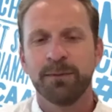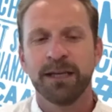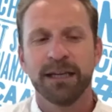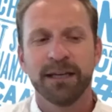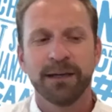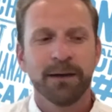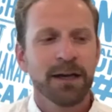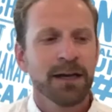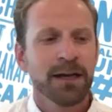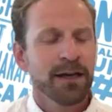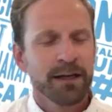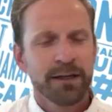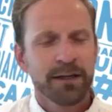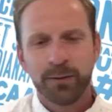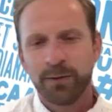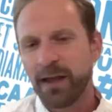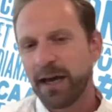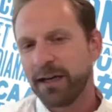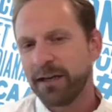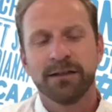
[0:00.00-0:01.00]
be
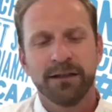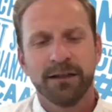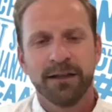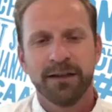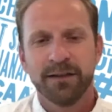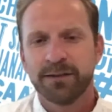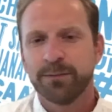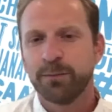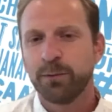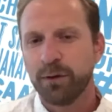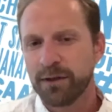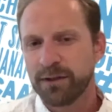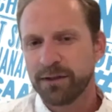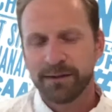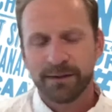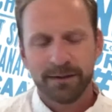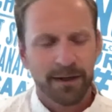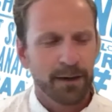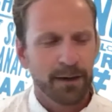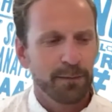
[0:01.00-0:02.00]
doing that in the
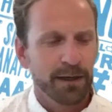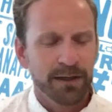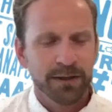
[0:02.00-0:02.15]
sports um,